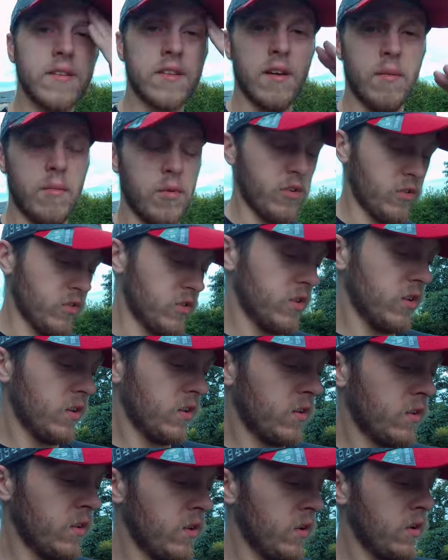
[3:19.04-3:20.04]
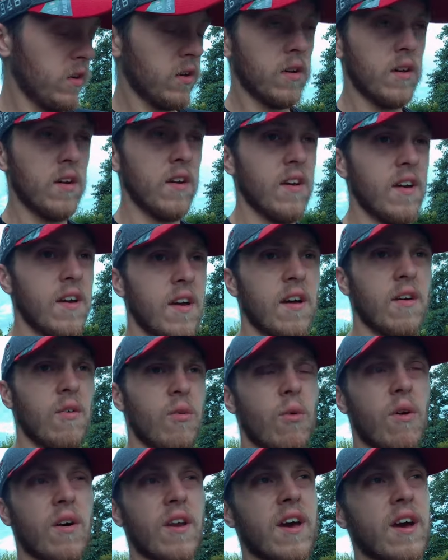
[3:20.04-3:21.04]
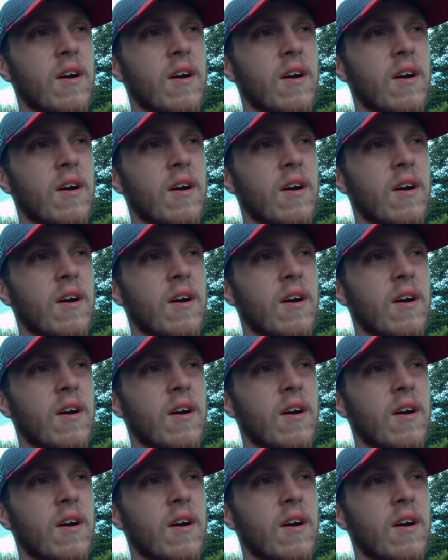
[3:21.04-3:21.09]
Ten miles done 1